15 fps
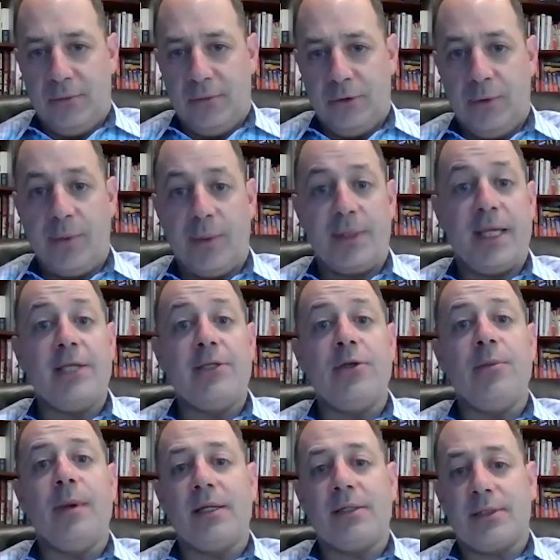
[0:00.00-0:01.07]
doing what they do
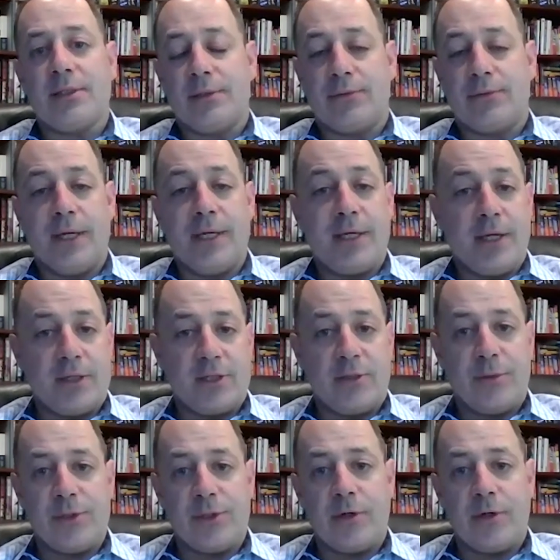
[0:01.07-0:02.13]
best, great
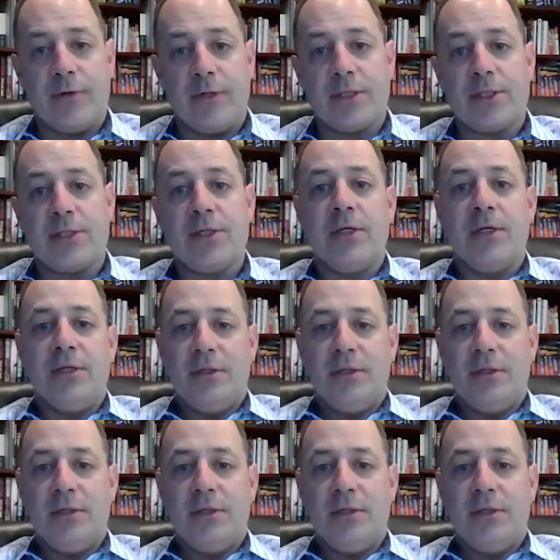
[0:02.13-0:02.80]
customer service